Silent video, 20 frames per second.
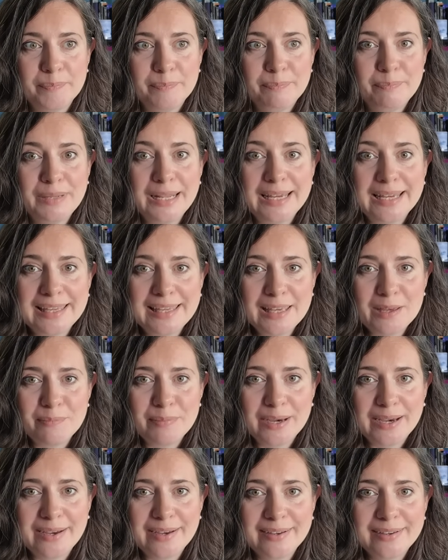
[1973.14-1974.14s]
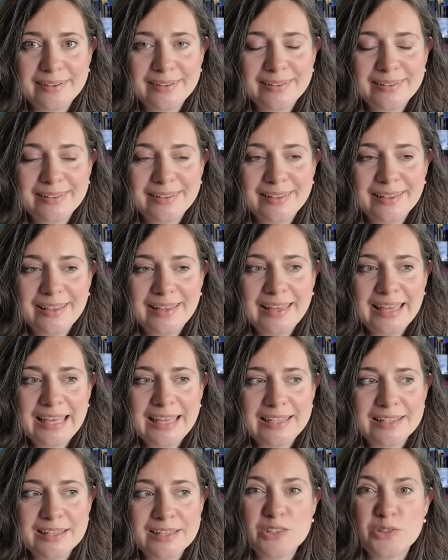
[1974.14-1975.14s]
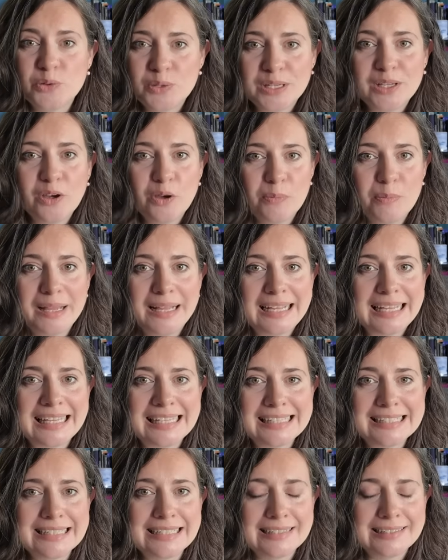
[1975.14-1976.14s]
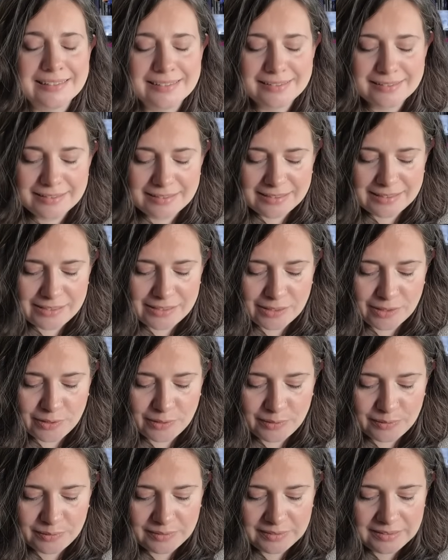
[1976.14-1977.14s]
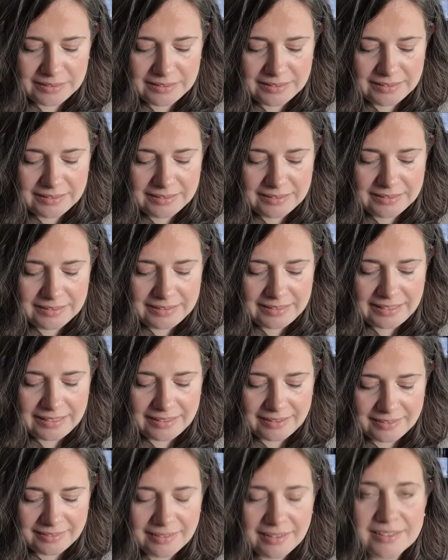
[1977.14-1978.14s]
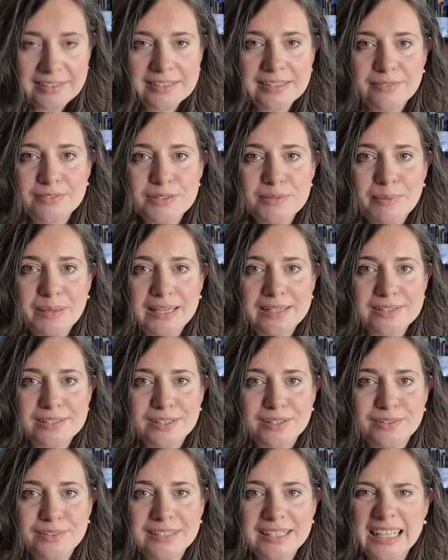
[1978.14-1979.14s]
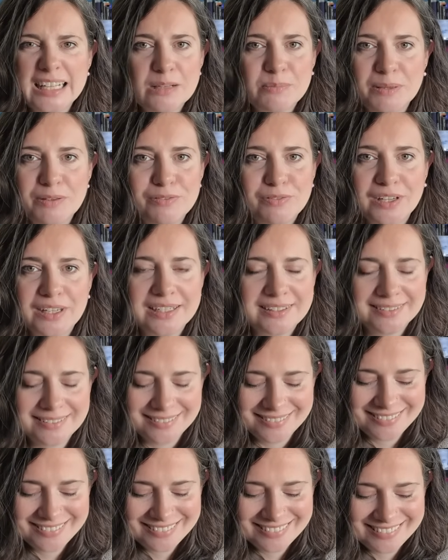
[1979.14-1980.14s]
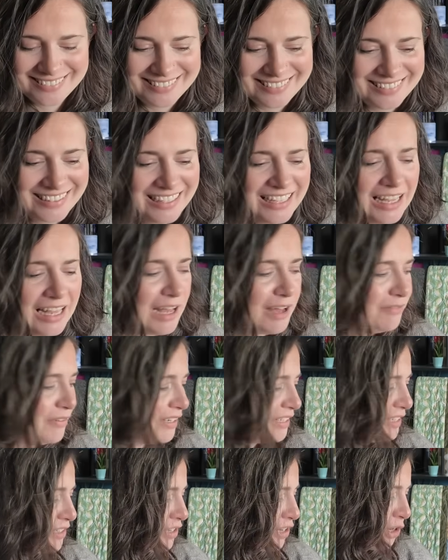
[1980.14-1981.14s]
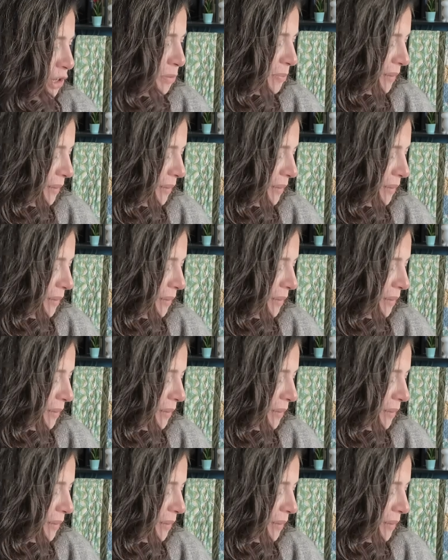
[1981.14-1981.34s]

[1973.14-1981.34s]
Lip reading: blanket bag, it has already got a blanket in it. So yeah, I'll just have to make do. It'll be fine. I'll find a tote